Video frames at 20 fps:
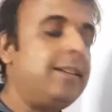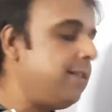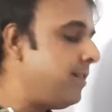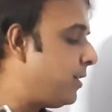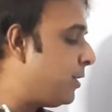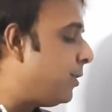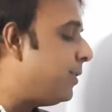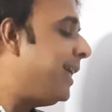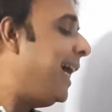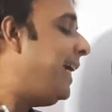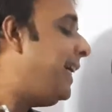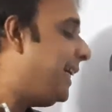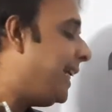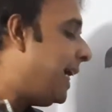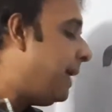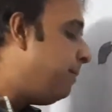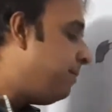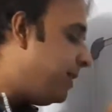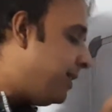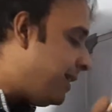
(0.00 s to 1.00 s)
so that
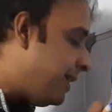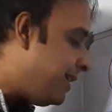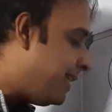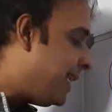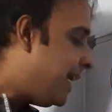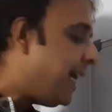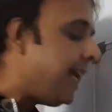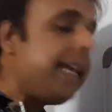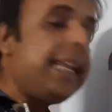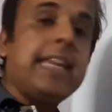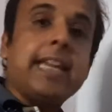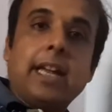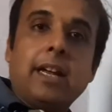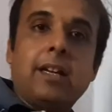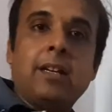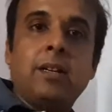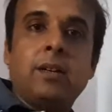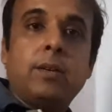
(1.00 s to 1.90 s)
time this is the area